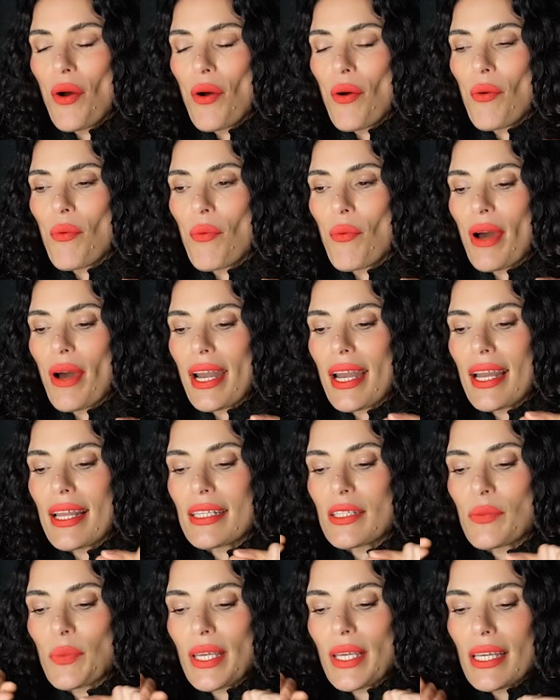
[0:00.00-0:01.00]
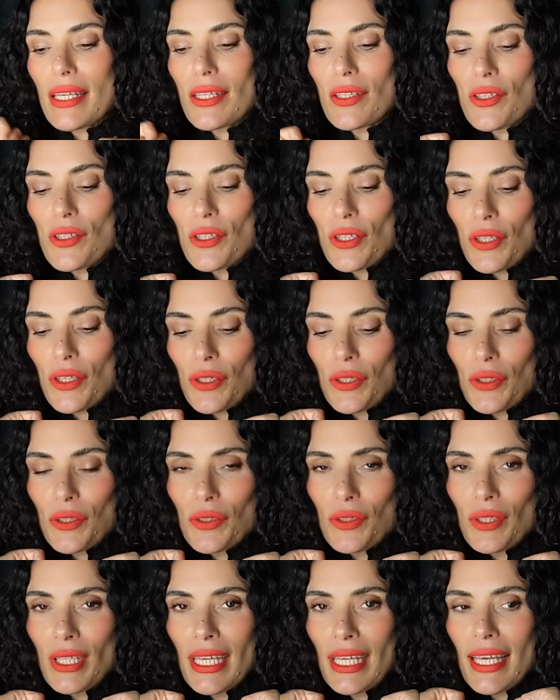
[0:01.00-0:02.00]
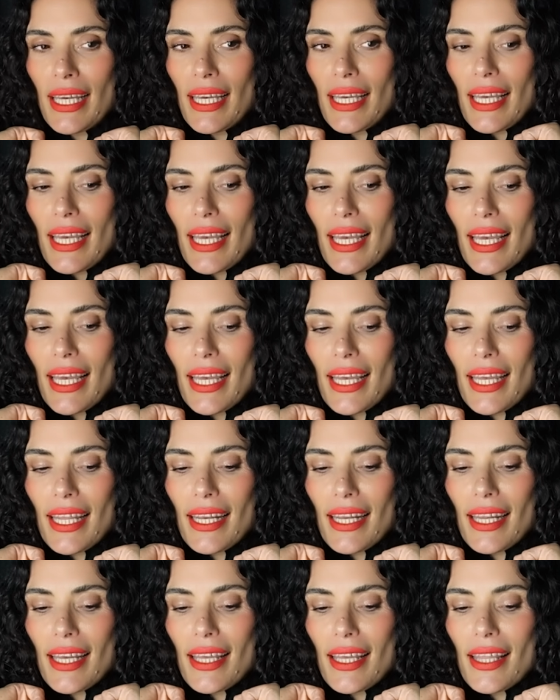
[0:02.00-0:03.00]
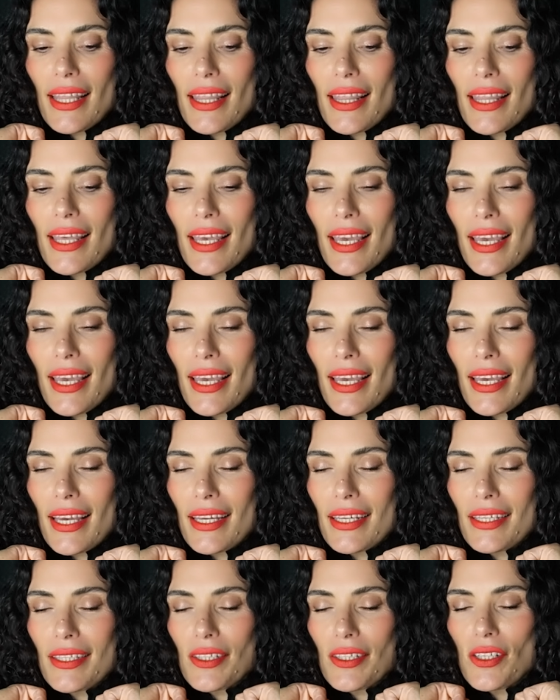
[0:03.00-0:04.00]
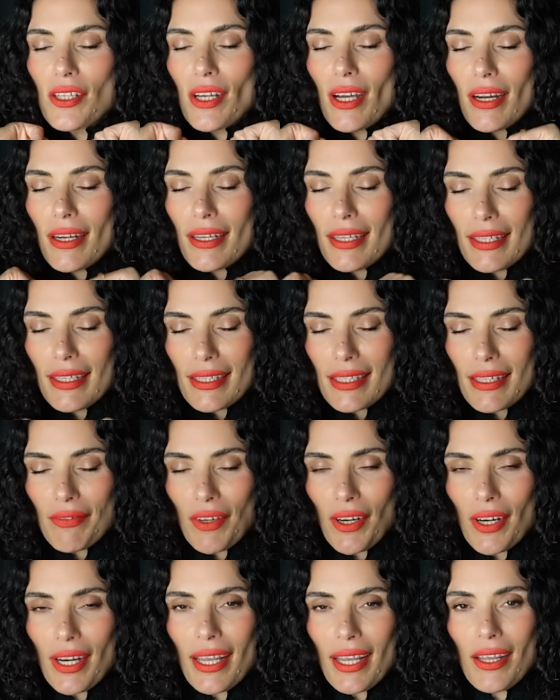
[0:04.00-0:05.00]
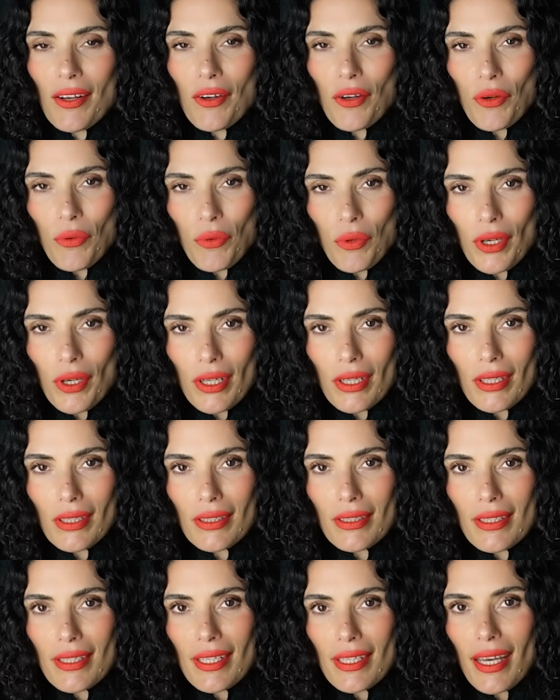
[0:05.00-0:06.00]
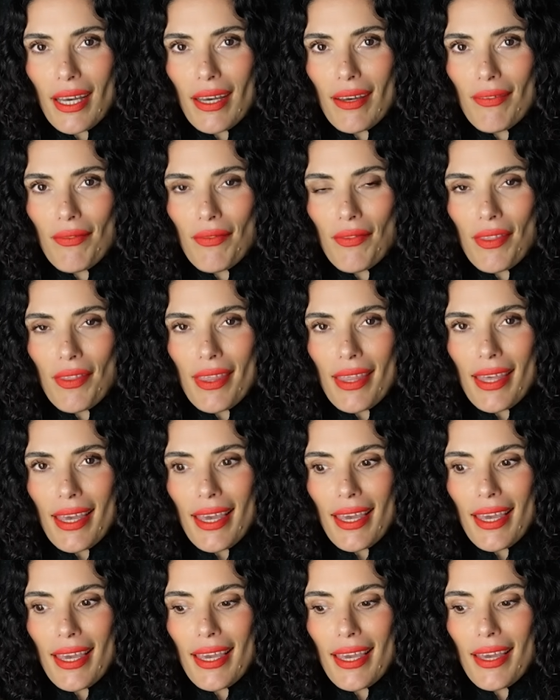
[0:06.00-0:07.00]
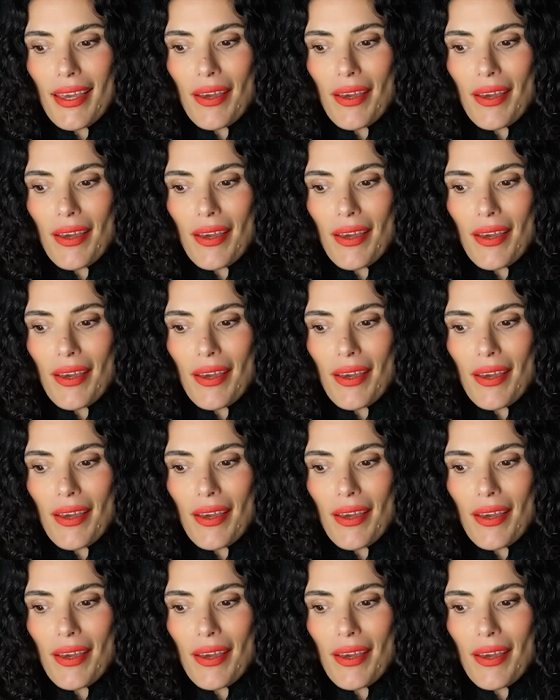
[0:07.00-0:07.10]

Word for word: what it is we can do in the darkness of our inner world, of the